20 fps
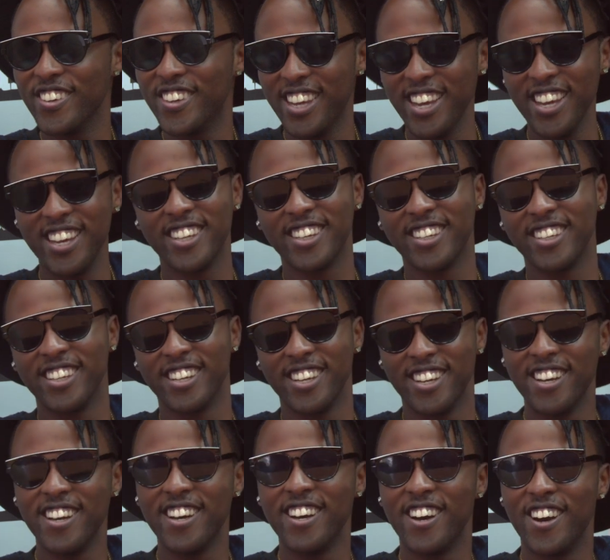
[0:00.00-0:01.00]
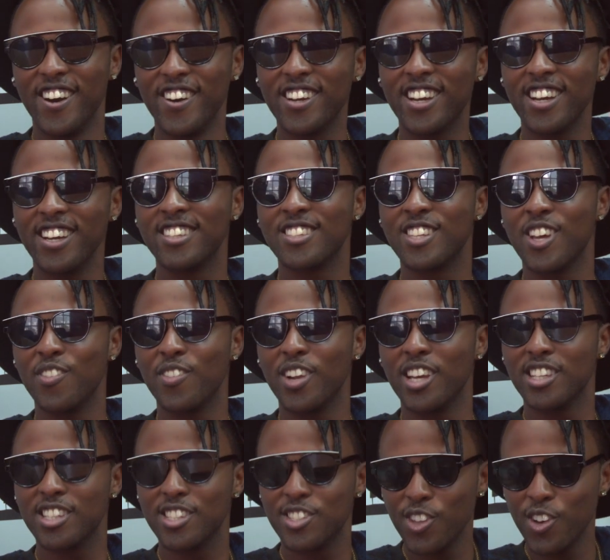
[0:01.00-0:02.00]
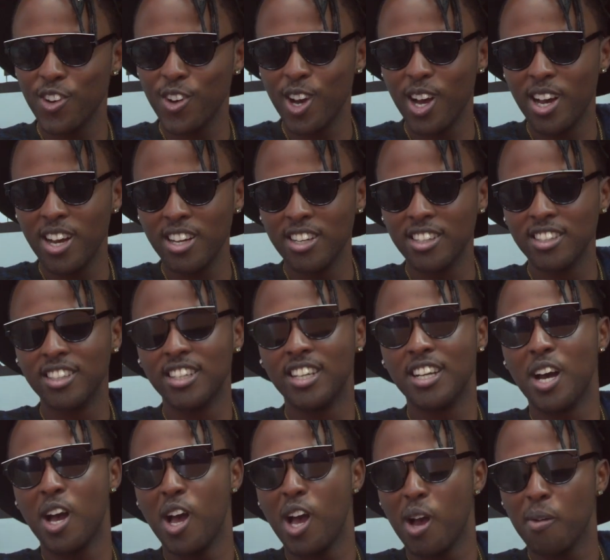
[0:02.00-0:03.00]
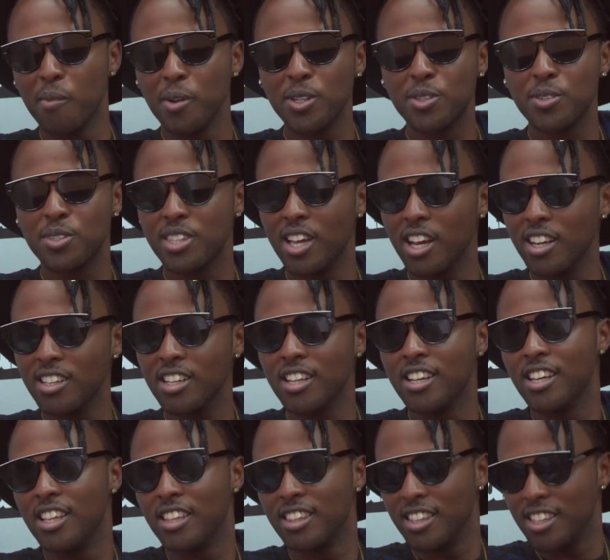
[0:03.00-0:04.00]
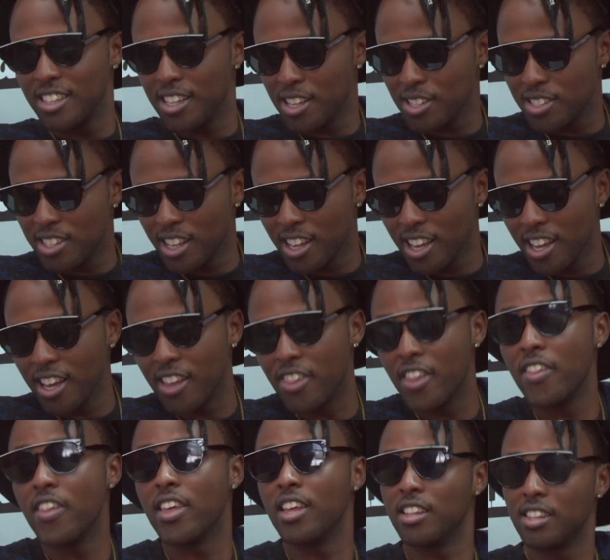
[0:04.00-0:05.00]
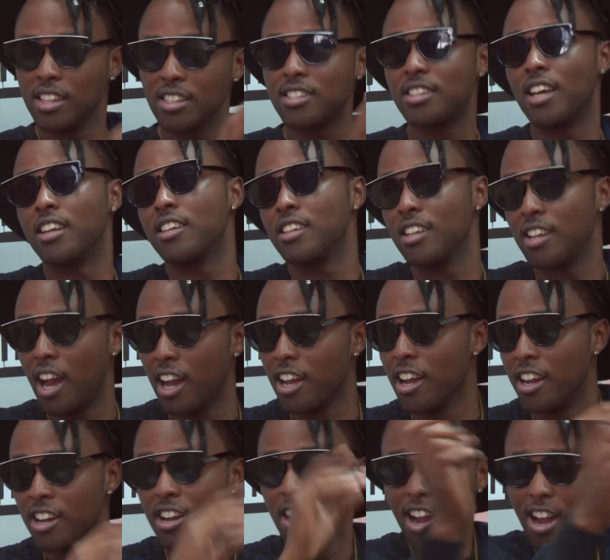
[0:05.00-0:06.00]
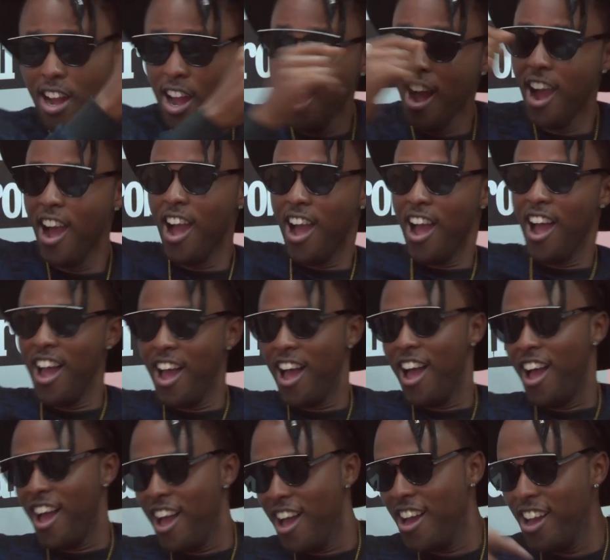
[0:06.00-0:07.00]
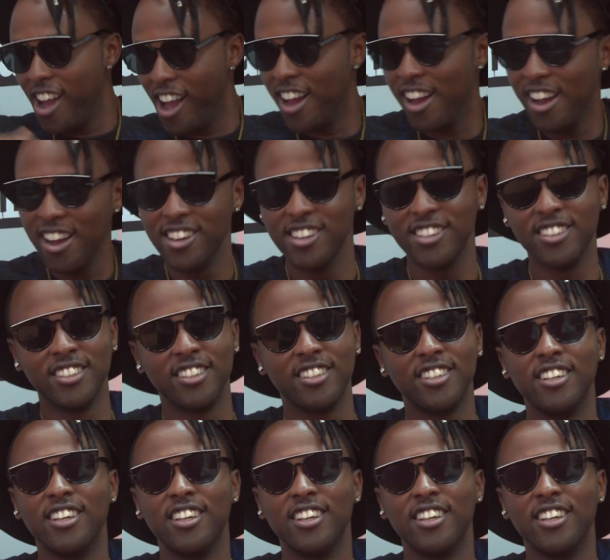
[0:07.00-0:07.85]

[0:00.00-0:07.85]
Okay. Okay." So I'm like, I'm going to start singing, and then they started again. "Ah!"